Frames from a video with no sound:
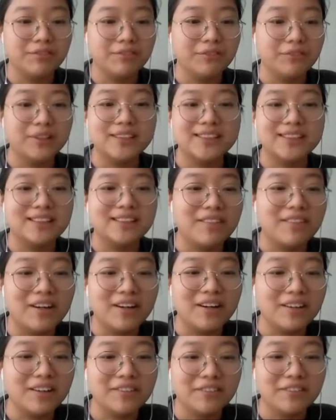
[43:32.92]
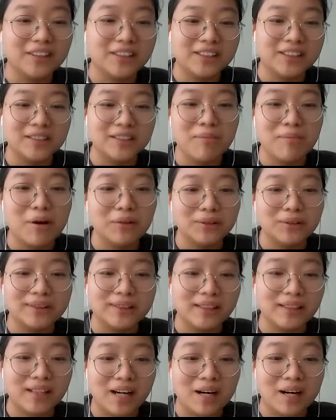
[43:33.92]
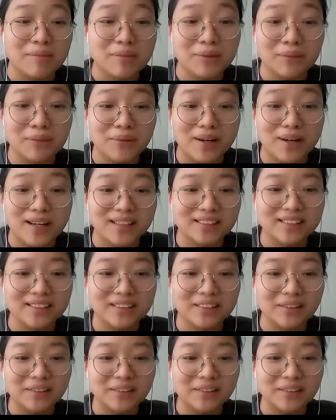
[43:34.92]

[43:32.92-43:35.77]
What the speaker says: what's the most common one